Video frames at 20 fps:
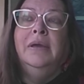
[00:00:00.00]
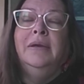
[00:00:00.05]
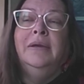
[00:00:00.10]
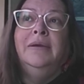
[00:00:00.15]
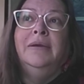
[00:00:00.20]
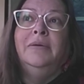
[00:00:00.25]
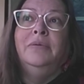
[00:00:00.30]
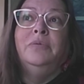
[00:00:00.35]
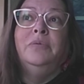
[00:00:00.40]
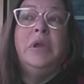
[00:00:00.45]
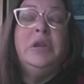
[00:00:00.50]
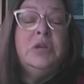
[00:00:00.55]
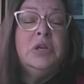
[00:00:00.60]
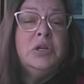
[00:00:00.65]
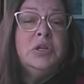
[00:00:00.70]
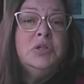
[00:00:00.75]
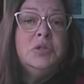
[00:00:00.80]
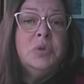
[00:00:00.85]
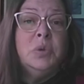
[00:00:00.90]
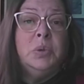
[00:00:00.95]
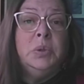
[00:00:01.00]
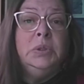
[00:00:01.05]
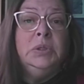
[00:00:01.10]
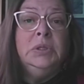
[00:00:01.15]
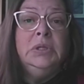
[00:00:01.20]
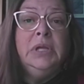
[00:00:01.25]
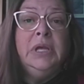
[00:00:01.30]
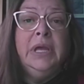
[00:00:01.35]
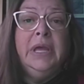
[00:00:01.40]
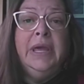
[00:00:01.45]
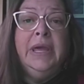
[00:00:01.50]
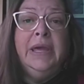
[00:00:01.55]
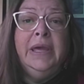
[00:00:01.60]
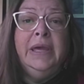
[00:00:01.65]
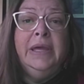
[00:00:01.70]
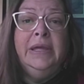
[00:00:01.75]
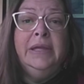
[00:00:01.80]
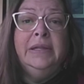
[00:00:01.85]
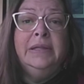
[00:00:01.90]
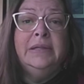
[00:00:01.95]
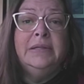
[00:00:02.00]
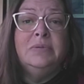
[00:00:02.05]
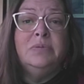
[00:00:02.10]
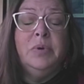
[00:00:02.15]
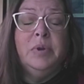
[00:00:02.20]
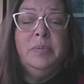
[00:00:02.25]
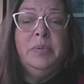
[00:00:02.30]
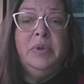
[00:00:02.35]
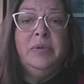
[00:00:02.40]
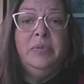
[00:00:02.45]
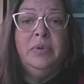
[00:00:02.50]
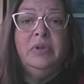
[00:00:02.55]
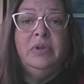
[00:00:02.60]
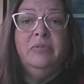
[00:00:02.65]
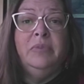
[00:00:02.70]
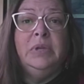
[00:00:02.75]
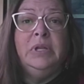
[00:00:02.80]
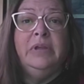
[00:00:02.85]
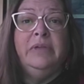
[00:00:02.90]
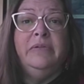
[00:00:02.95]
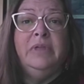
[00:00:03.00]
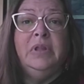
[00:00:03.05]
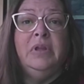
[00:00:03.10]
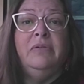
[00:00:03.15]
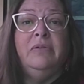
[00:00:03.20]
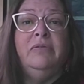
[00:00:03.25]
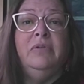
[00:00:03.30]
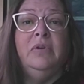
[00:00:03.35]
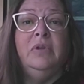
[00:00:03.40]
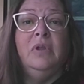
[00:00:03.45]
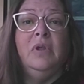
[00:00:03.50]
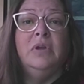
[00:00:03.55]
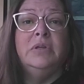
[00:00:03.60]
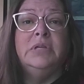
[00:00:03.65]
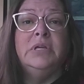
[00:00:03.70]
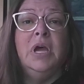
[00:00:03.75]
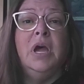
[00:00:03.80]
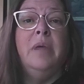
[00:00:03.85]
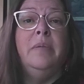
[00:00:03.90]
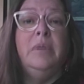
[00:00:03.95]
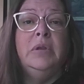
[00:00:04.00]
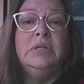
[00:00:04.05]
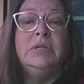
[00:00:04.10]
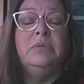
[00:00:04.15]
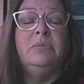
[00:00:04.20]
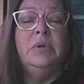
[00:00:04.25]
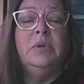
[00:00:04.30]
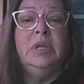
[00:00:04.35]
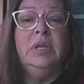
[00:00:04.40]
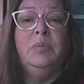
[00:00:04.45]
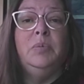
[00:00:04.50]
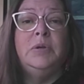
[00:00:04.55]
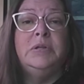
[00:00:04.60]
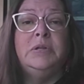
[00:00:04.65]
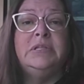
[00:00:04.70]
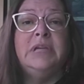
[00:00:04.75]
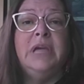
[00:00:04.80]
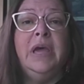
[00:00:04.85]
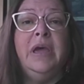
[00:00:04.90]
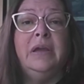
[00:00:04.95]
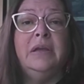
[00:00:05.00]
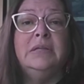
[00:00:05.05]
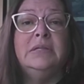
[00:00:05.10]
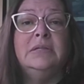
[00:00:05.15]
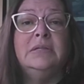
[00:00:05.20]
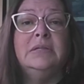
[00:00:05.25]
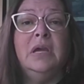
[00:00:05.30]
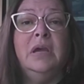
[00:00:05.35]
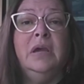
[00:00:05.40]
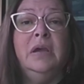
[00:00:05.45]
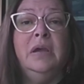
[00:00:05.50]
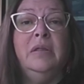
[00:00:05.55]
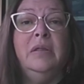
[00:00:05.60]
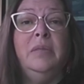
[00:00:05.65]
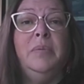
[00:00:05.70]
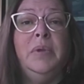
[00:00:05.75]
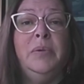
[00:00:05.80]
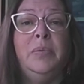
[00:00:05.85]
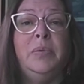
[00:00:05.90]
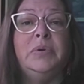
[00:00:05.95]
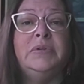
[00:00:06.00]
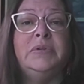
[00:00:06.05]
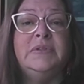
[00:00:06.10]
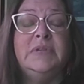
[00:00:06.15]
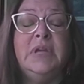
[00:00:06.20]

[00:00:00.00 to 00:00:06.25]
uh, rent control and where people have been living there for a long time and to really protect uh, the people's